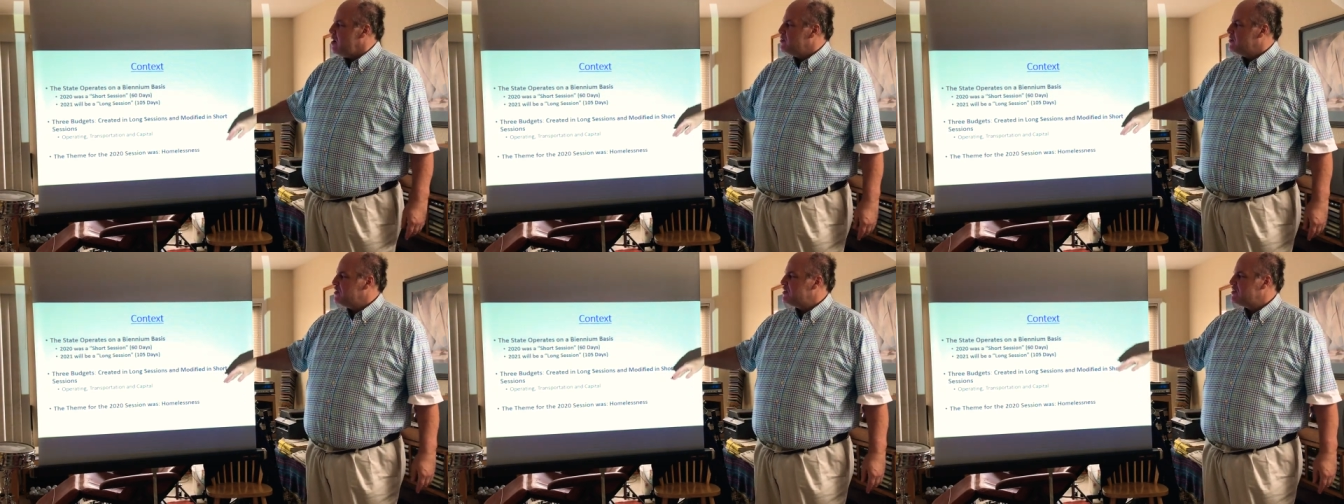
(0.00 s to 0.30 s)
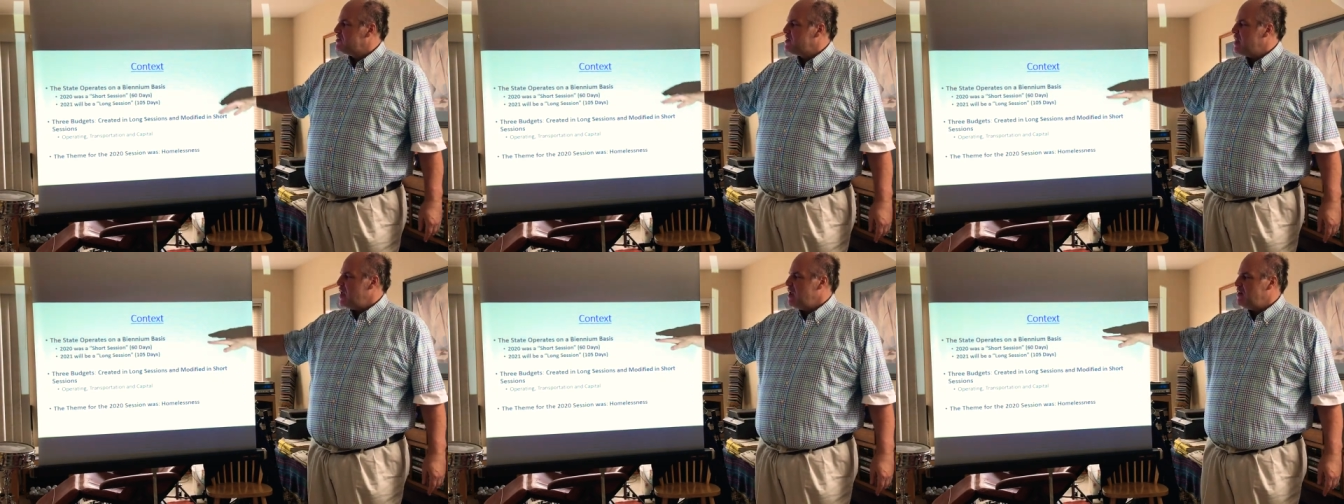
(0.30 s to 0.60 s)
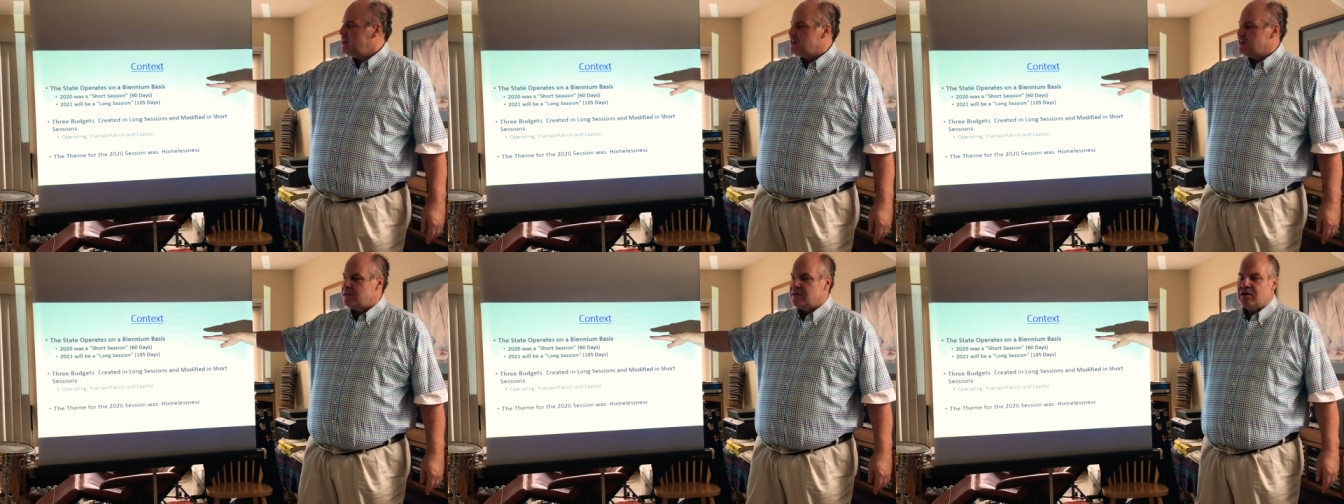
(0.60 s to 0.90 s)
The
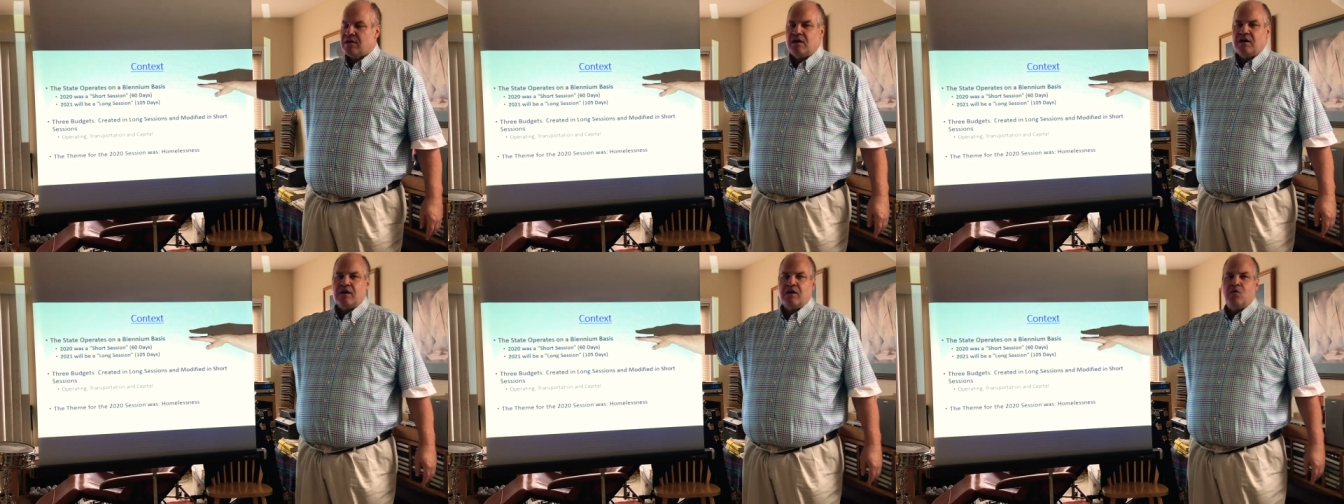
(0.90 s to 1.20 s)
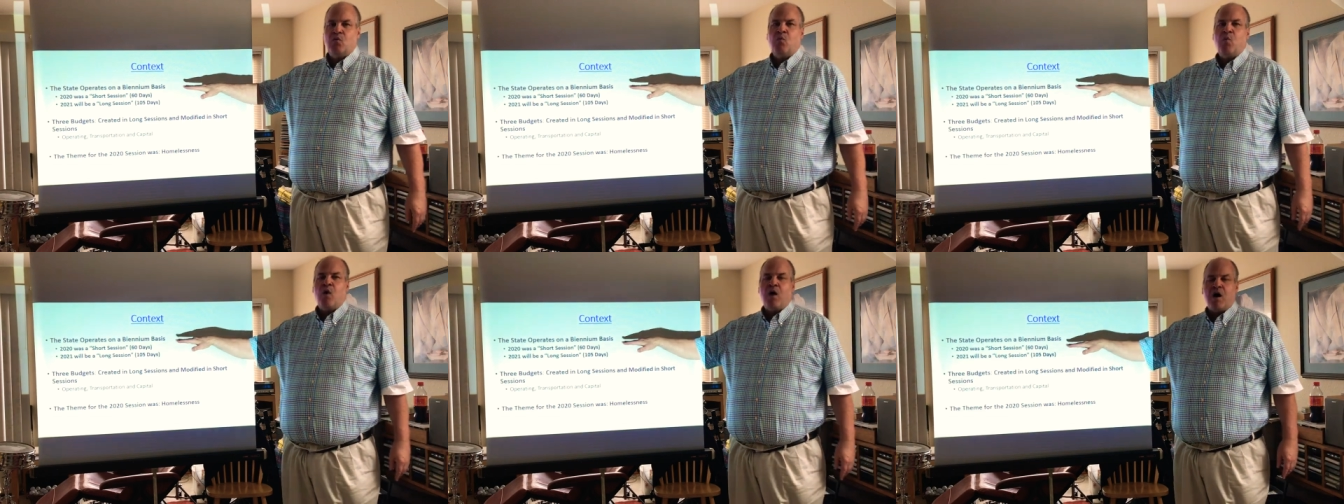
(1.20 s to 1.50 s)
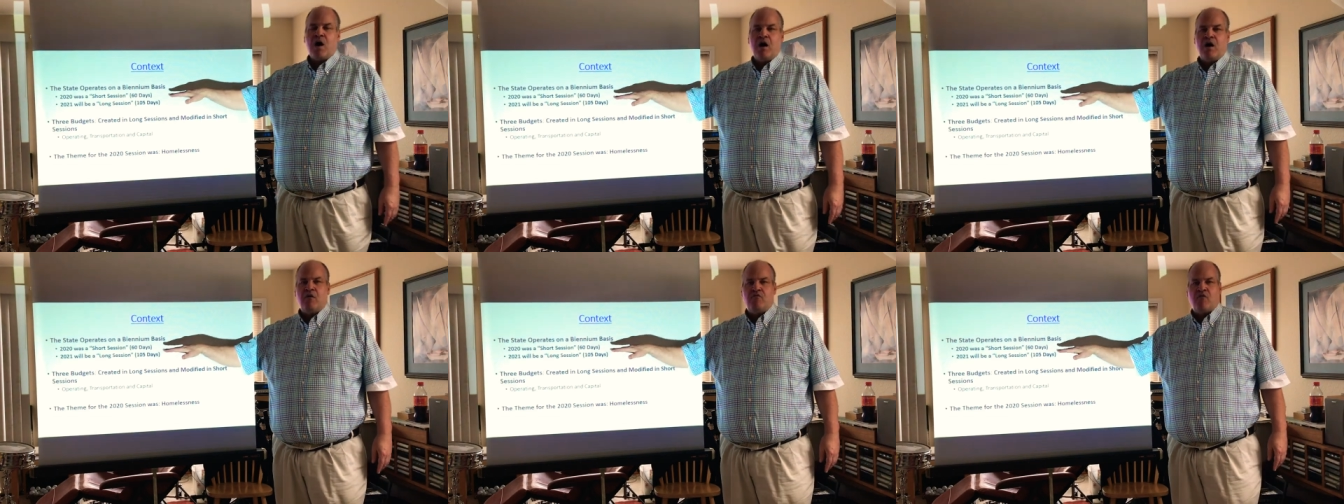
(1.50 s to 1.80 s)
state
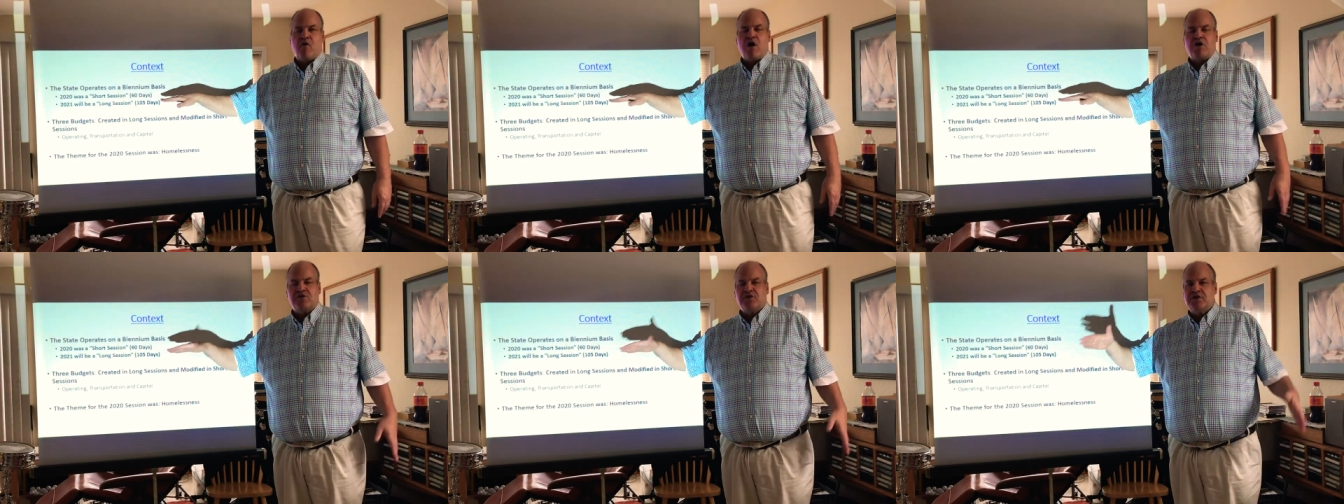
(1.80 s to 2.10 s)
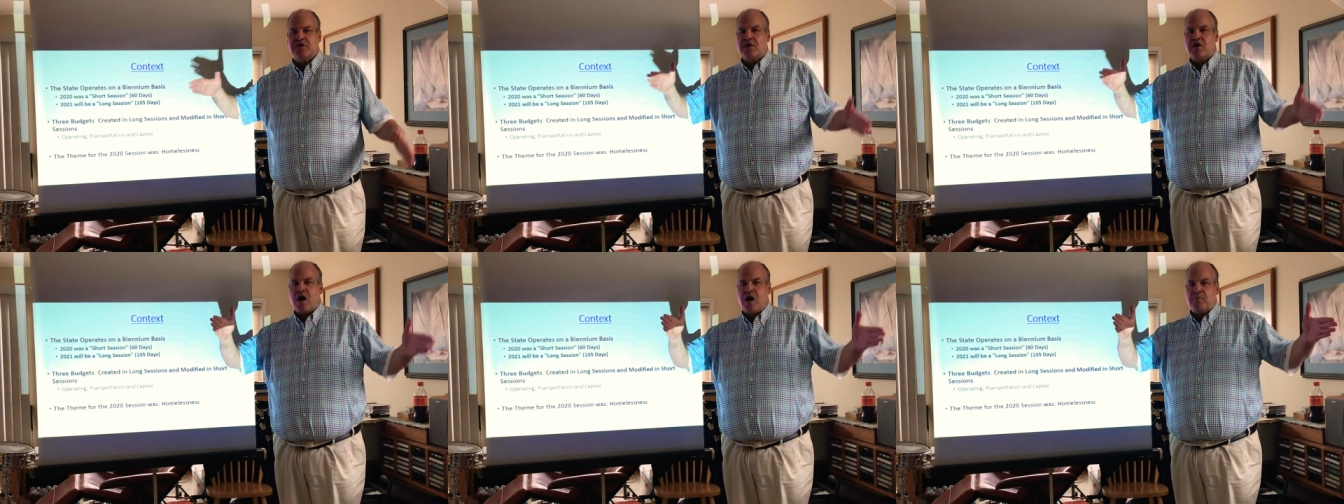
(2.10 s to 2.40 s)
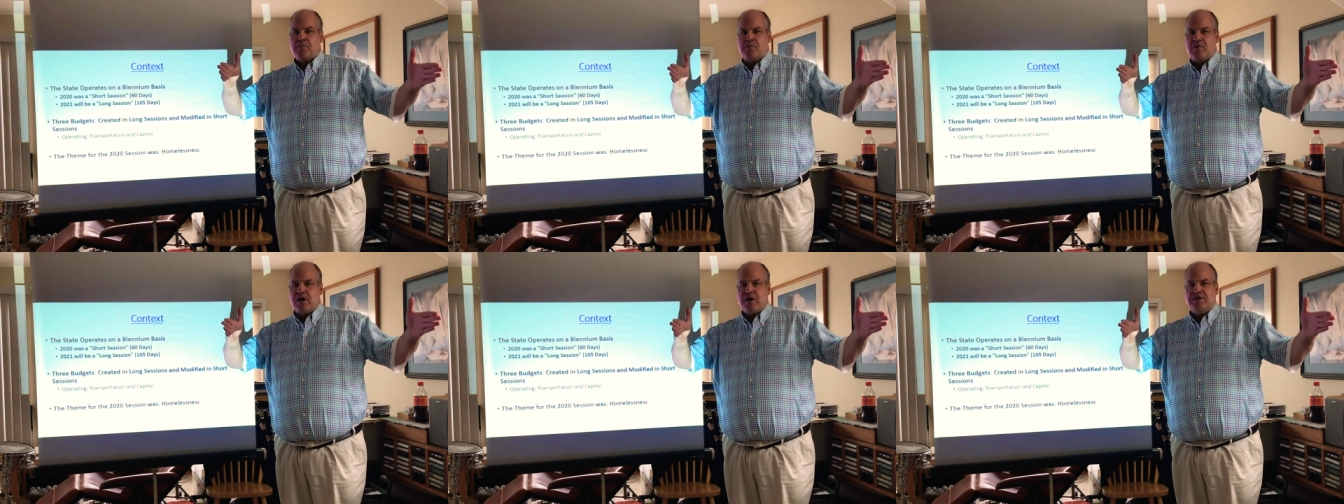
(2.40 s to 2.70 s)
of Washington
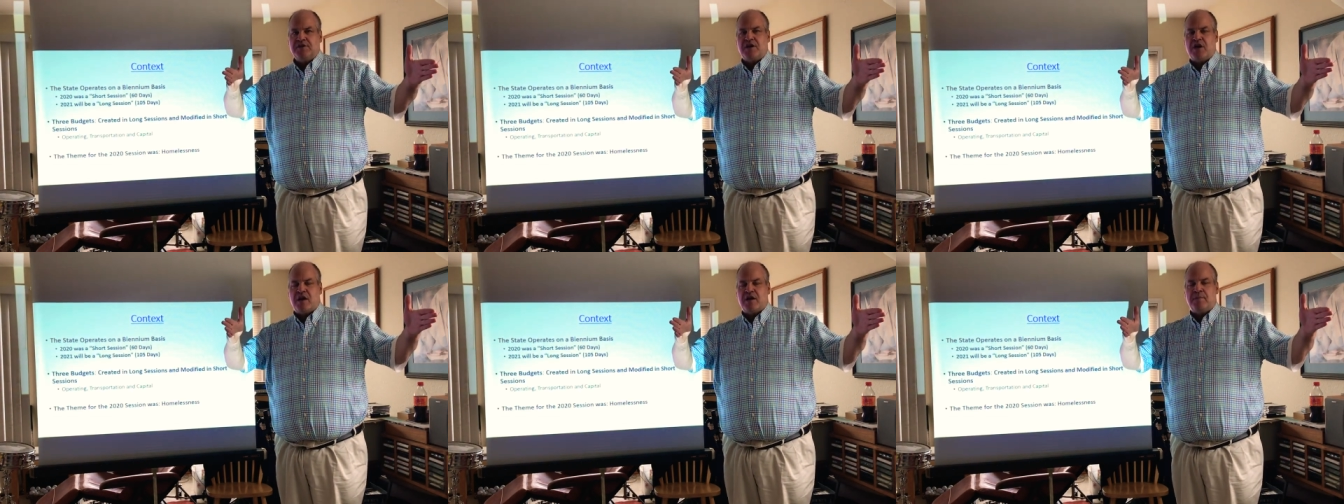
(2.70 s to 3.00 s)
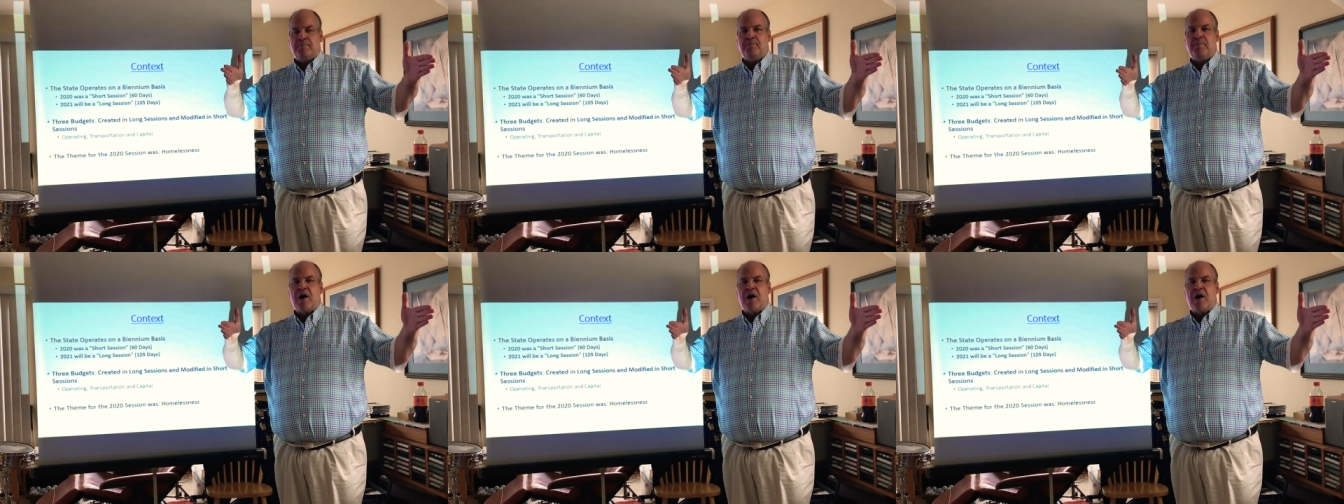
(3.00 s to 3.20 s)
operates on a